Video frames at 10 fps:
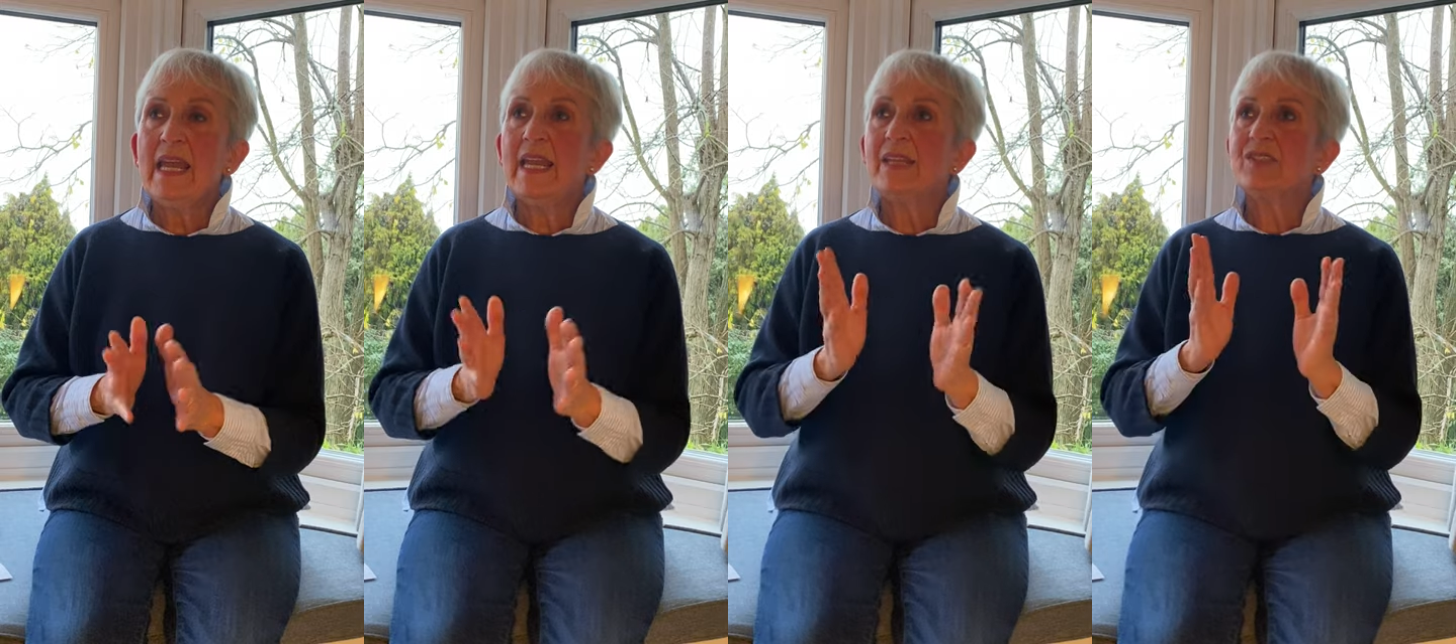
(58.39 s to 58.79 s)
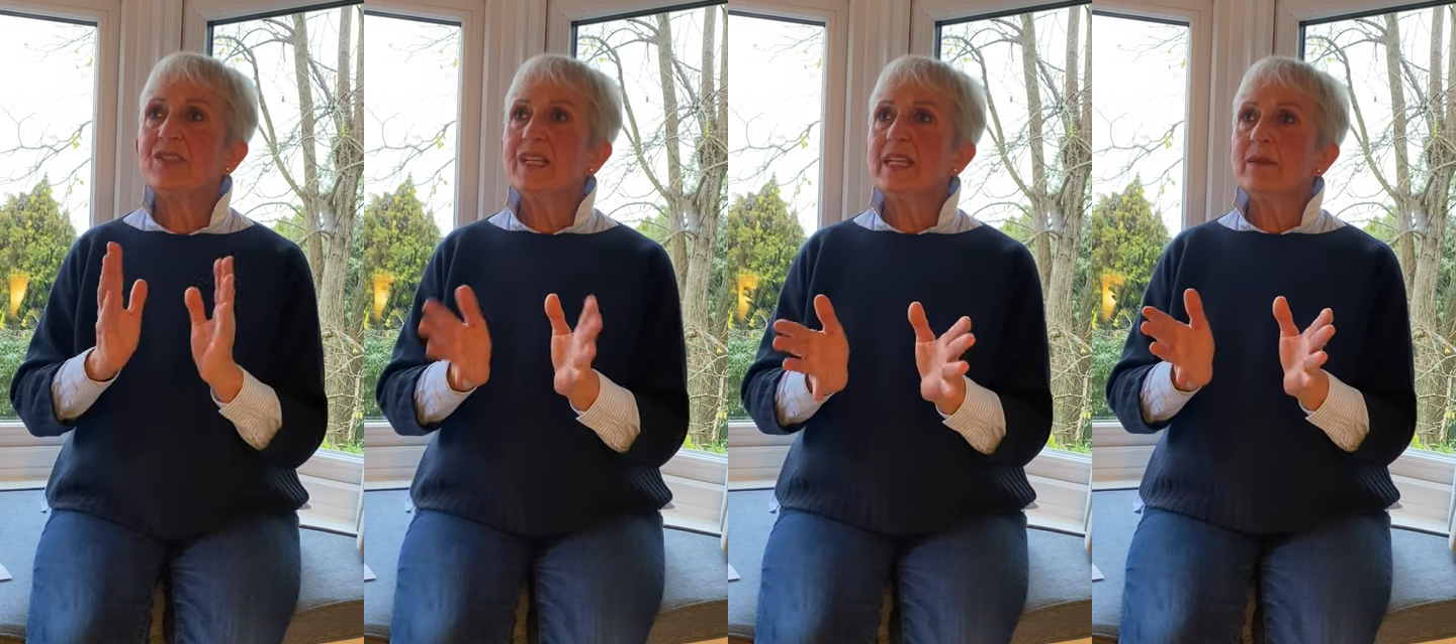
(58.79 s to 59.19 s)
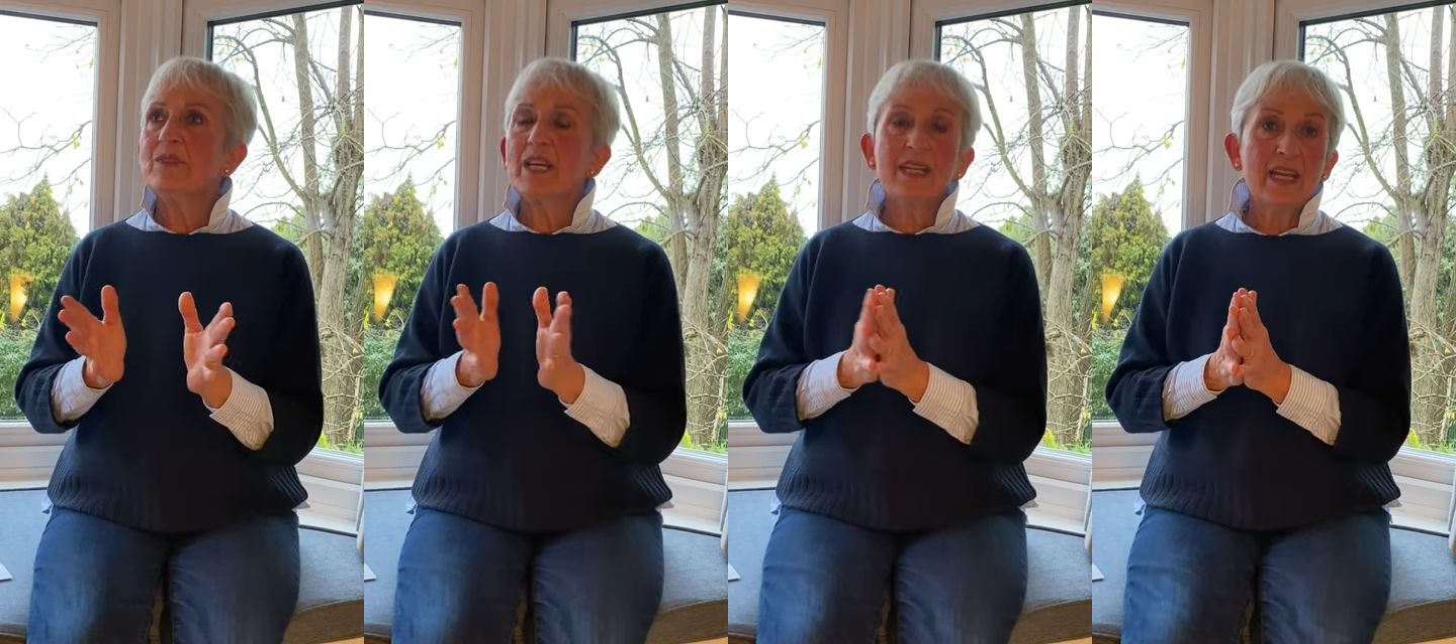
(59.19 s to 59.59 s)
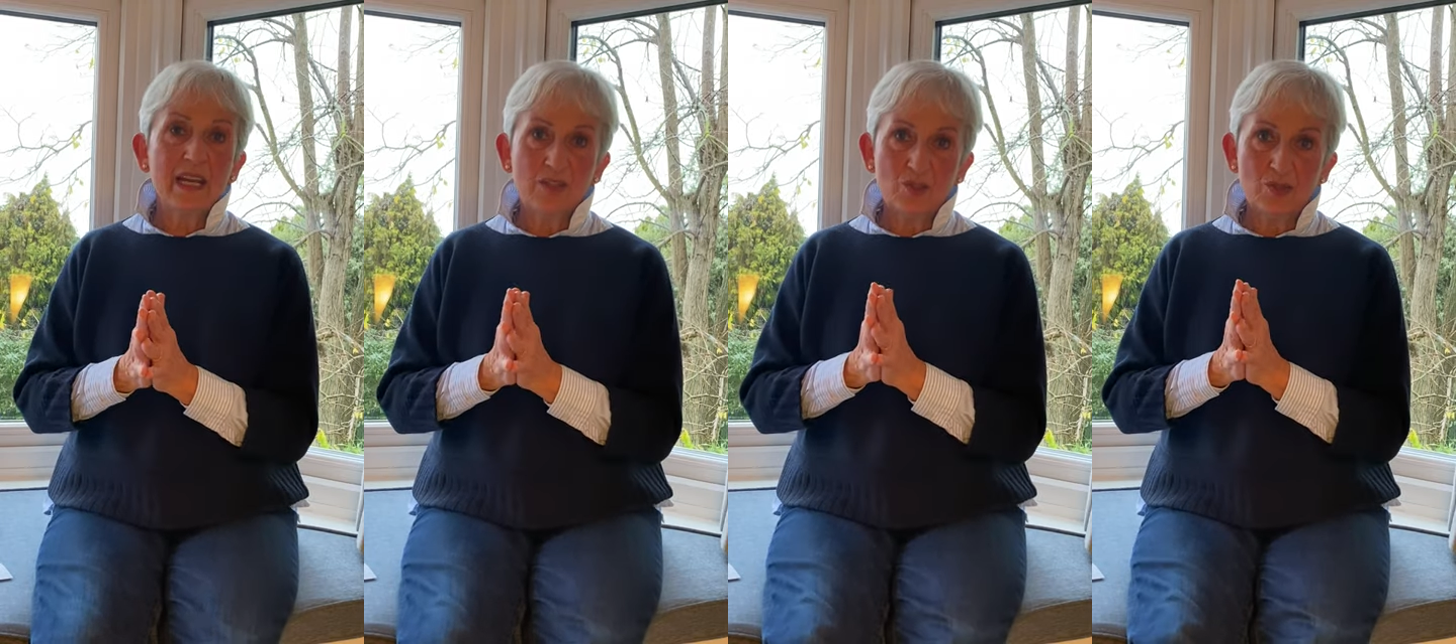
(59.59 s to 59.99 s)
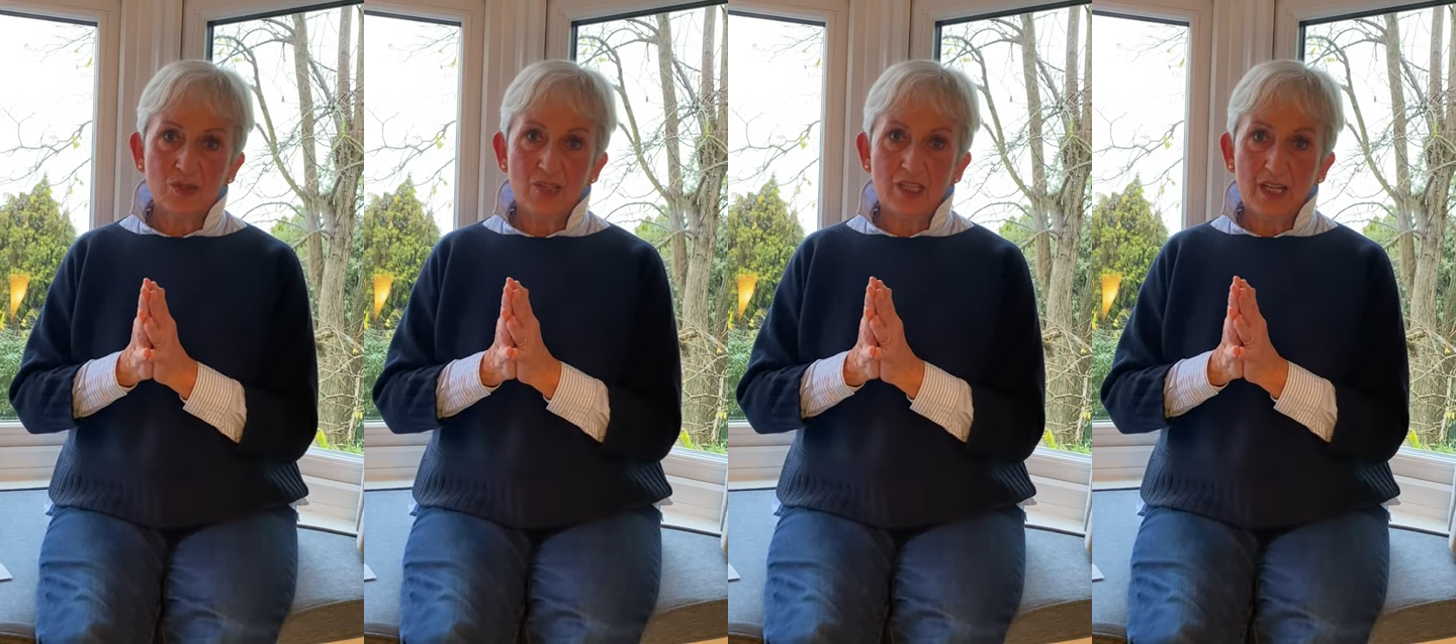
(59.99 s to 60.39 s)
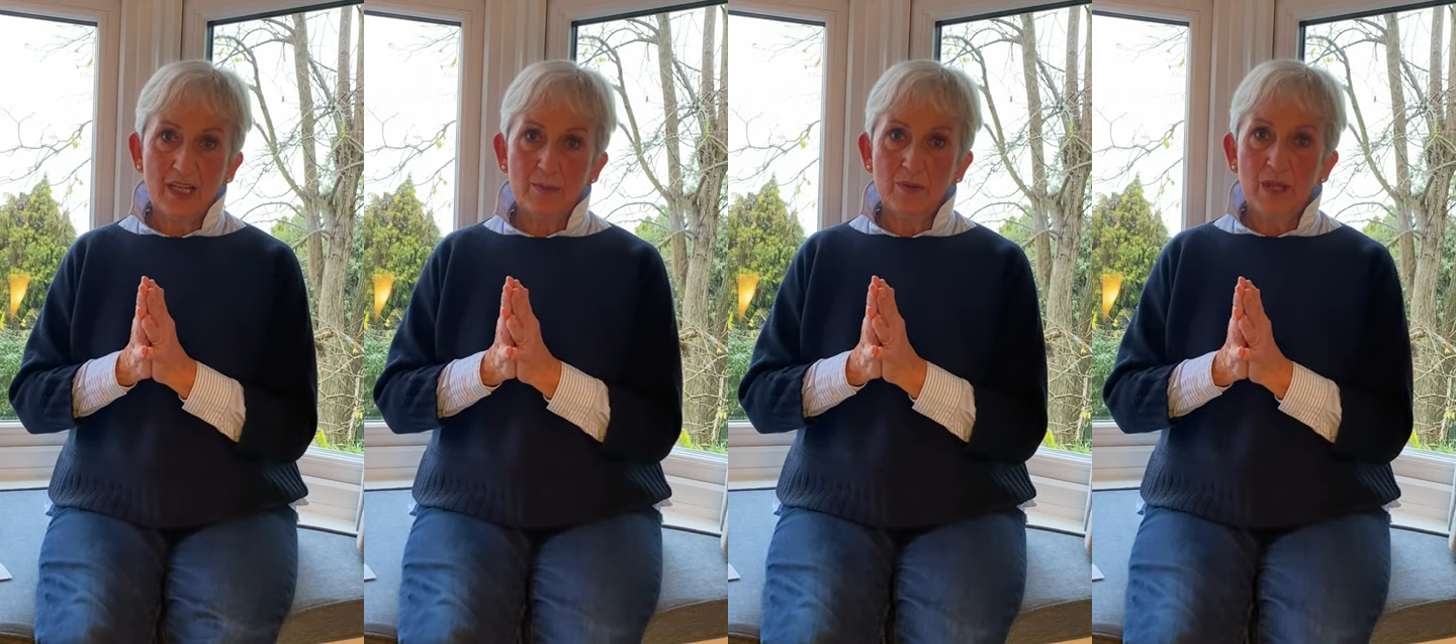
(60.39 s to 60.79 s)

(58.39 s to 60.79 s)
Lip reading: It seemed a natural step